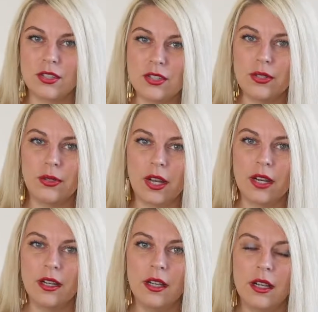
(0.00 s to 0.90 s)

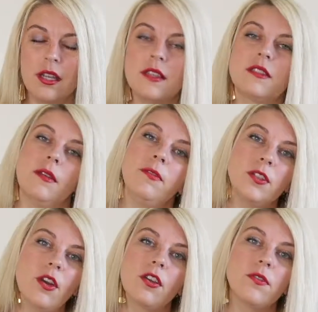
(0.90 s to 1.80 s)
shooter. Some
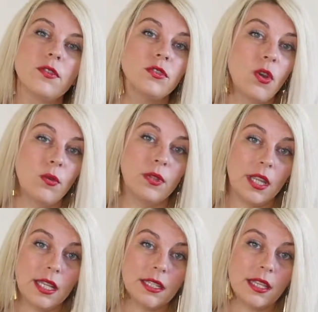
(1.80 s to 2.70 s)
photographers don't
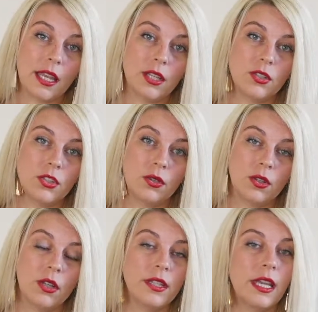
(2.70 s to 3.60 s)
need a second
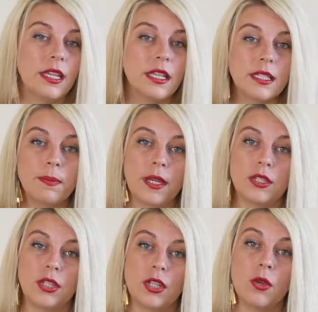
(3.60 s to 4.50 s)
shooter, and they can explain
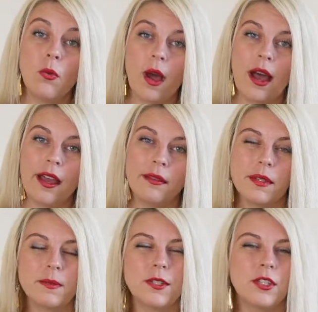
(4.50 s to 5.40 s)
to you why,
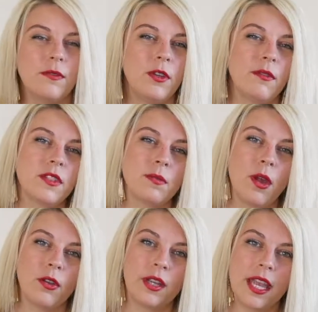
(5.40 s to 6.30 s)
especially if you have a
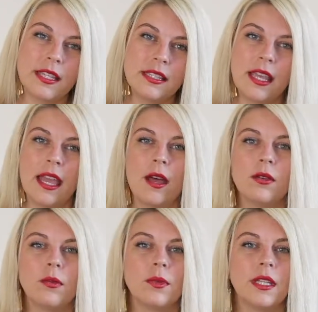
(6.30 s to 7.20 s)
smaller guest count,
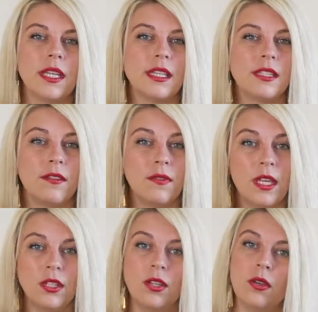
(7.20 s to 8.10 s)
a really easy
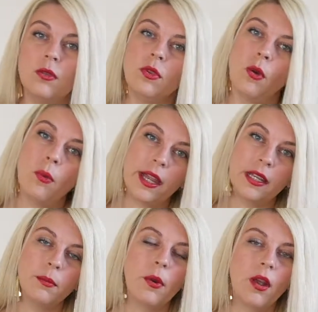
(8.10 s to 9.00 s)
venue, no
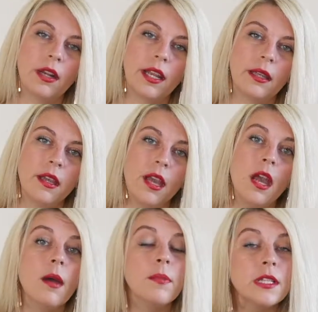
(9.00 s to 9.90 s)
wedding party.
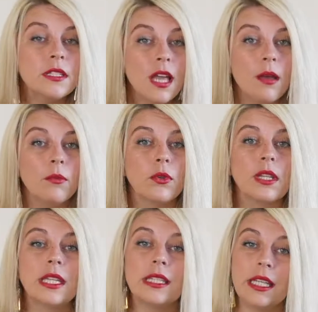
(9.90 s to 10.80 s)
But some
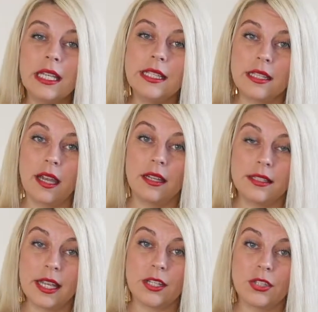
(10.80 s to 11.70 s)
really need a
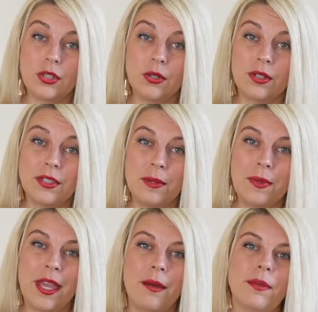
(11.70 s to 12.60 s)
second shooter to
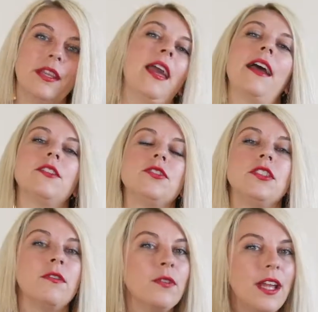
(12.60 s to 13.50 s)
be able to catch
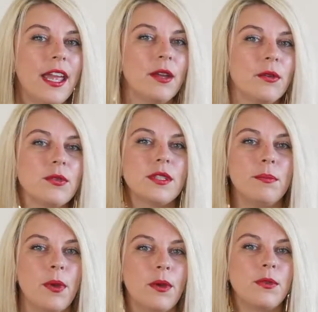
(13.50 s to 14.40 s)
different angles
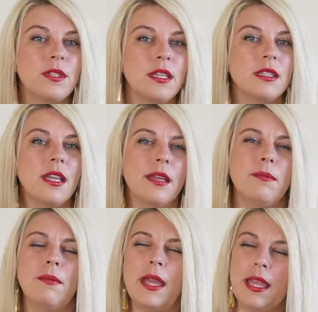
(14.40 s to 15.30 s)
and poses
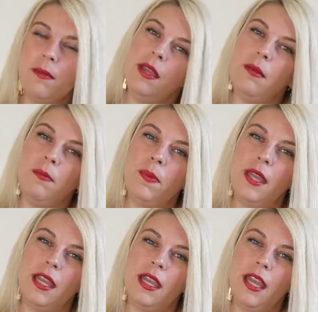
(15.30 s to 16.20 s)
and maybe
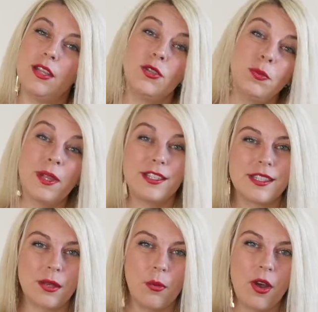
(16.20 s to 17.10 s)
be in two
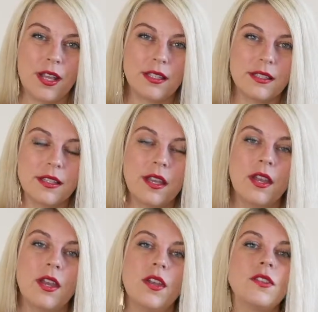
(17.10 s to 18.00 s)
places at once.
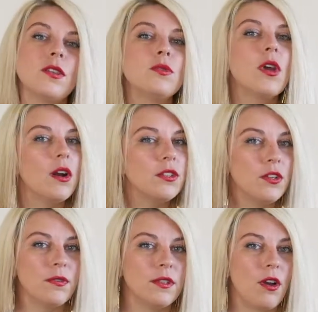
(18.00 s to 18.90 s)
So talk to
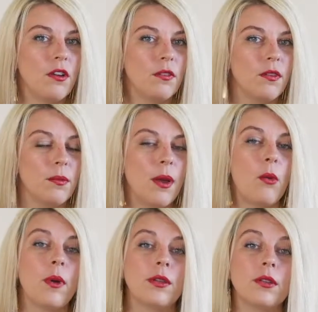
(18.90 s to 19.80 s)
your photographer
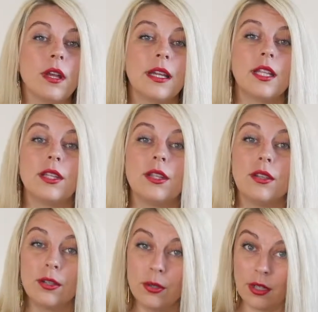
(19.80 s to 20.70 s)
about whether or not
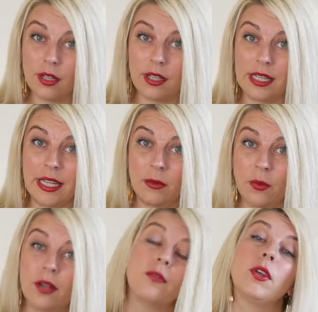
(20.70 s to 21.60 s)
you're going to need
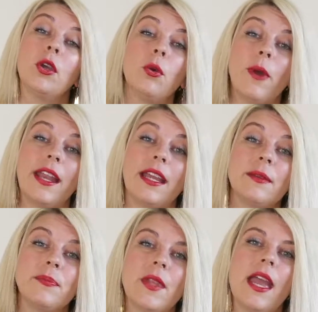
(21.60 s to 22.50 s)
one for your
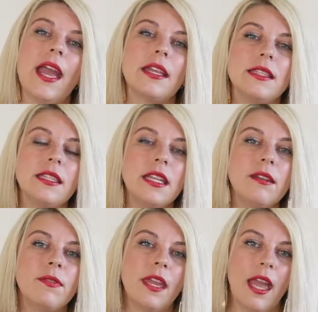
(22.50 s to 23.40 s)
wedding and see
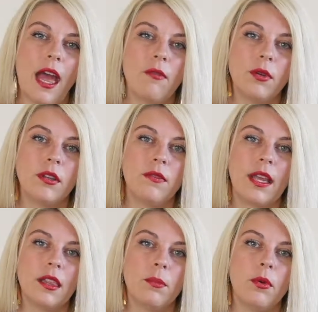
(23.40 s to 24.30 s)
if they have one
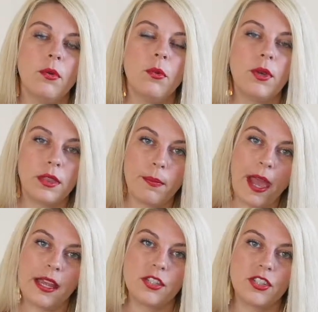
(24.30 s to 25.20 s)
available with the
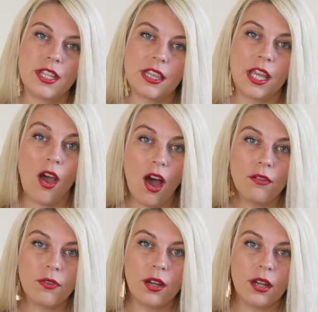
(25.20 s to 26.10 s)
packages that they
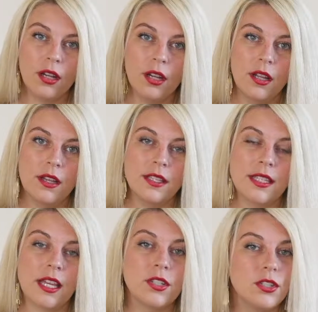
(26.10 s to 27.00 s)
offer.
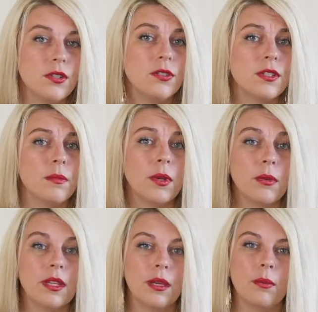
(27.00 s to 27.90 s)
Second shooters can be
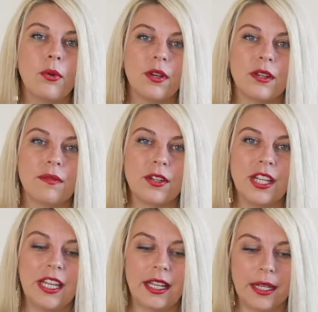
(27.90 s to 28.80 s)
really important if they're
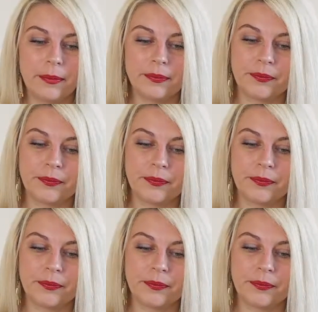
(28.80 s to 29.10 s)
needed.